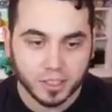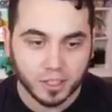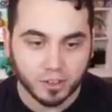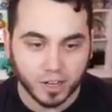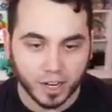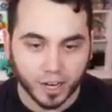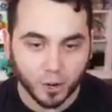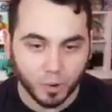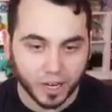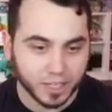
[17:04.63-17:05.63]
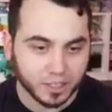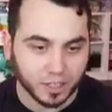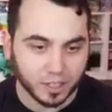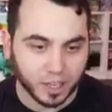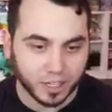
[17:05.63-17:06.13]
All right, I hope I get
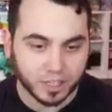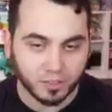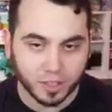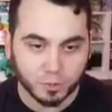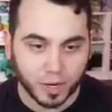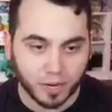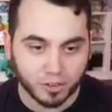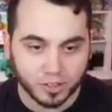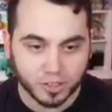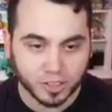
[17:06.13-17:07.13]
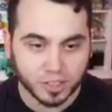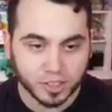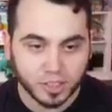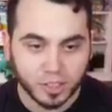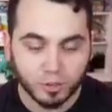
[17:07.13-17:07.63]
to unlock some of these powers
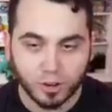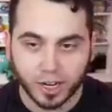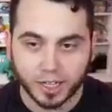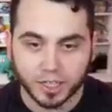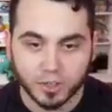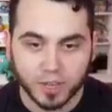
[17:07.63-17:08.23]
where I can do